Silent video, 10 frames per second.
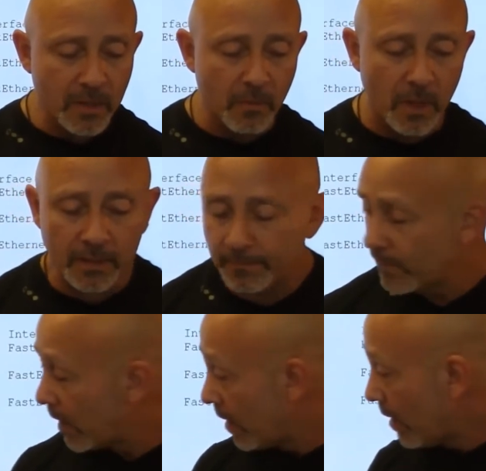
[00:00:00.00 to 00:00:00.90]
mark,
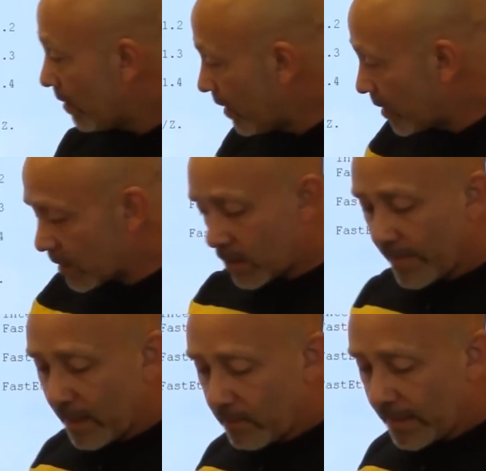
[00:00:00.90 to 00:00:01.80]
there's a
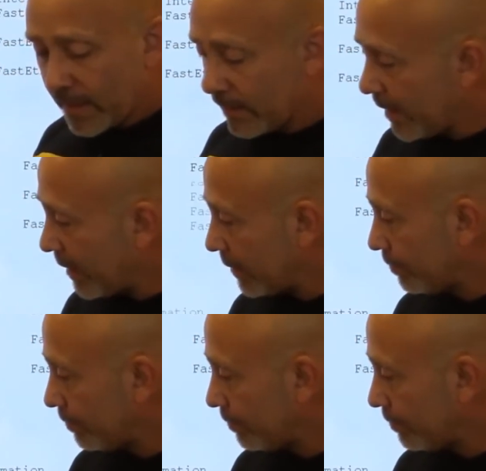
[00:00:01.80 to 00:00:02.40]
command right down there.